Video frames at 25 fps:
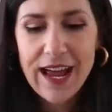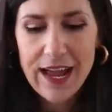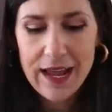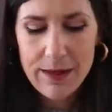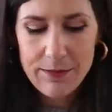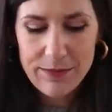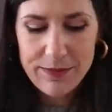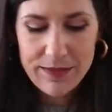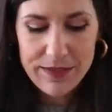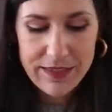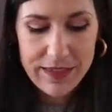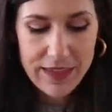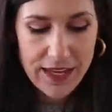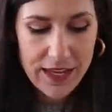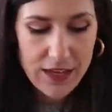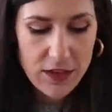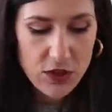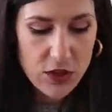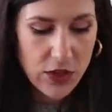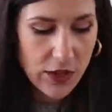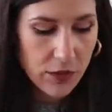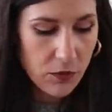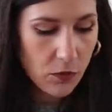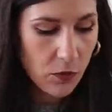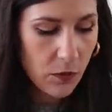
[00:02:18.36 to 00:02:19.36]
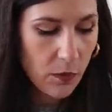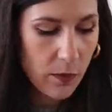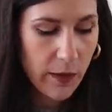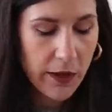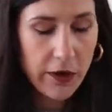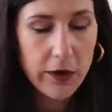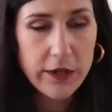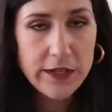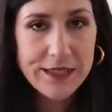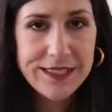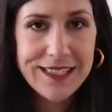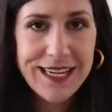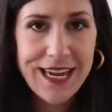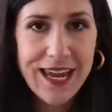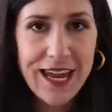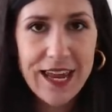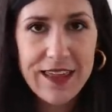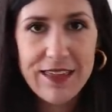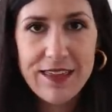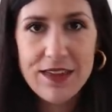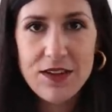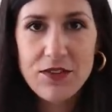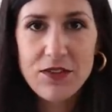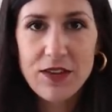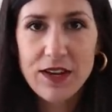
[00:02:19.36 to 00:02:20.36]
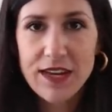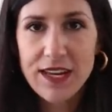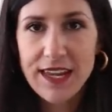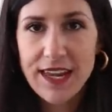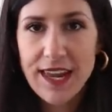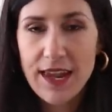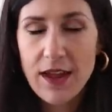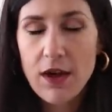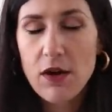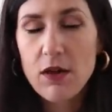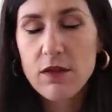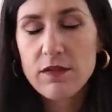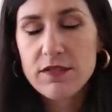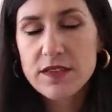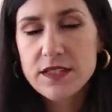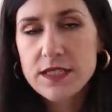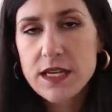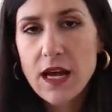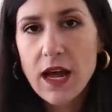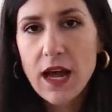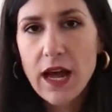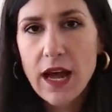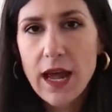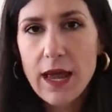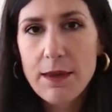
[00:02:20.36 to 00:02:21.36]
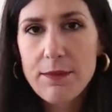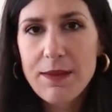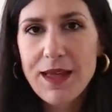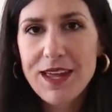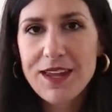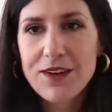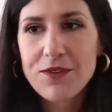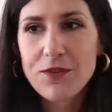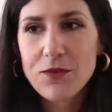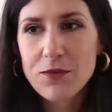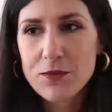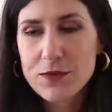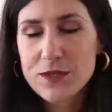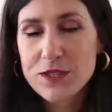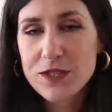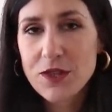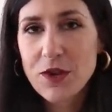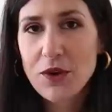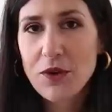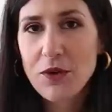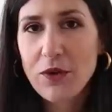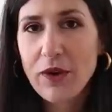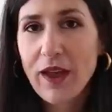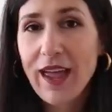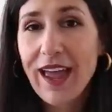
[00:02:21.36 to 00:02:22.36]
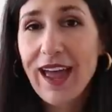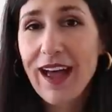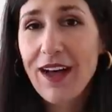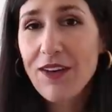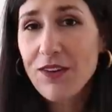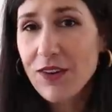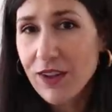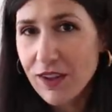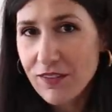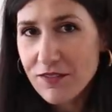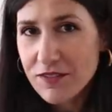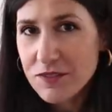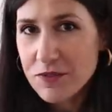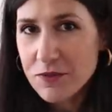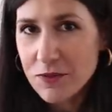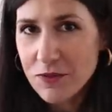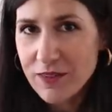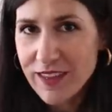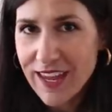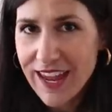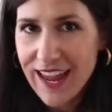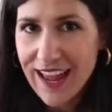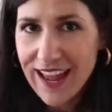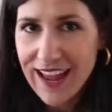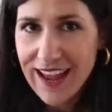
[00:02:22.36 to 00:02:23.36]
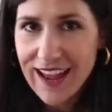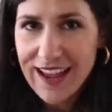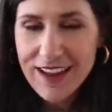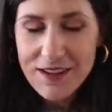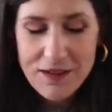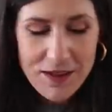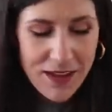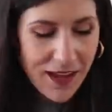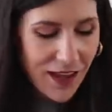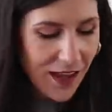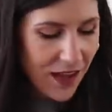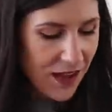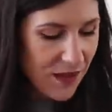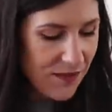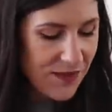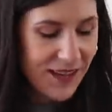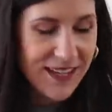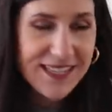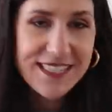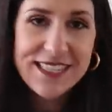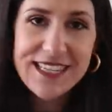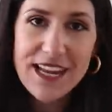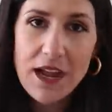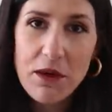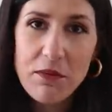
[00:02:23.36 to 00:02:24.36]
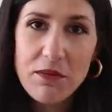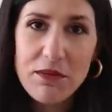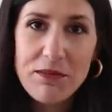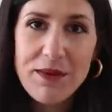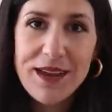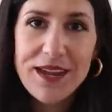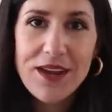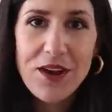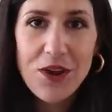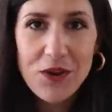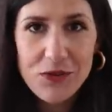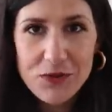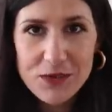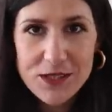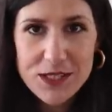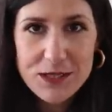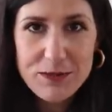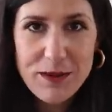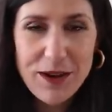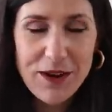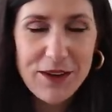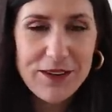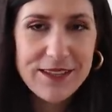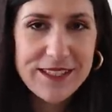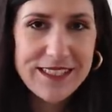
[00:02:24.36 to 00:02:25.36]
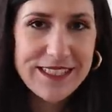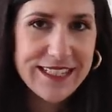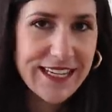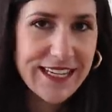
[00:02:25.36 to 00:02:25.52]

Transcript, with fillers: um, the general wear and tear that you're going to get over time, and also how comfortable they are. I'm going to start with my oldest pair of